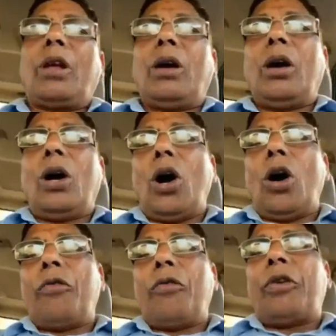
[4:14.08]

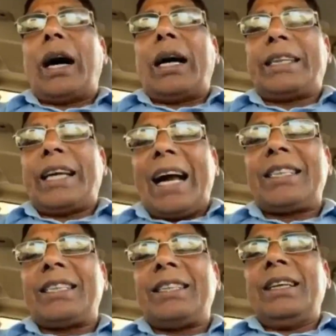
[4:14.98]
of
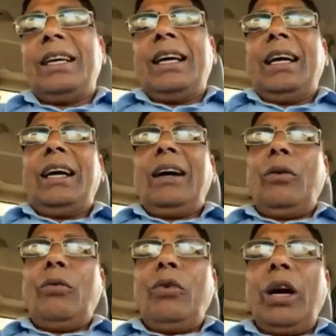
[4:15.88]
assets
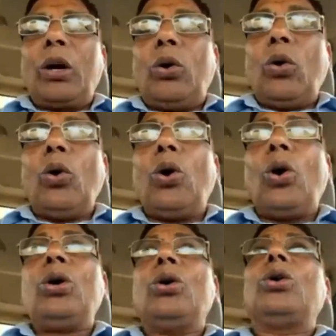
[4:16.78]
will
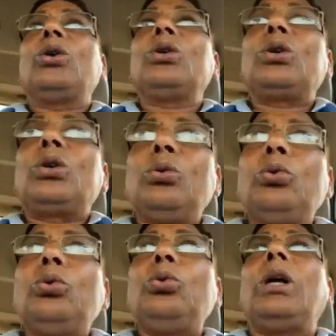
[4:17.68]
go
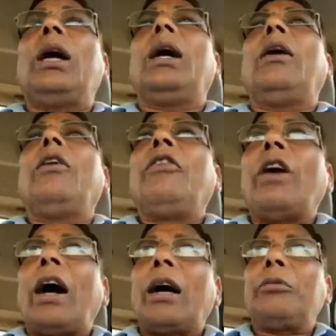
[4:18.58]
to the
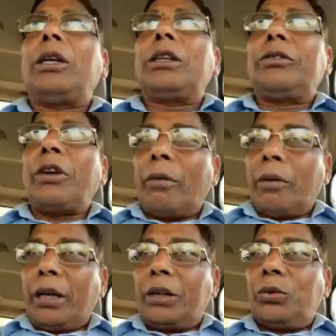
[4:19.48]
farmer's
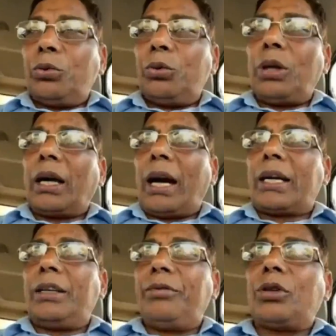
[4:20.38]
family, to the
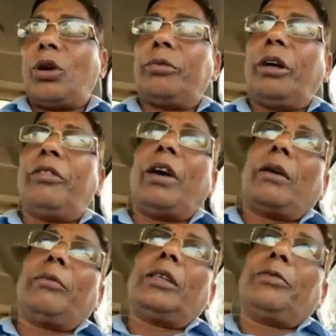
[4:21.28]
collectives of the
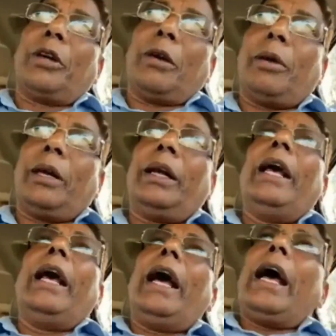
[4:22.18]
farmer's family.
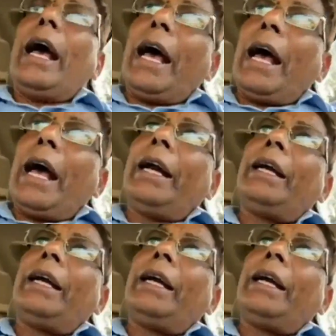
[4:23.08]
And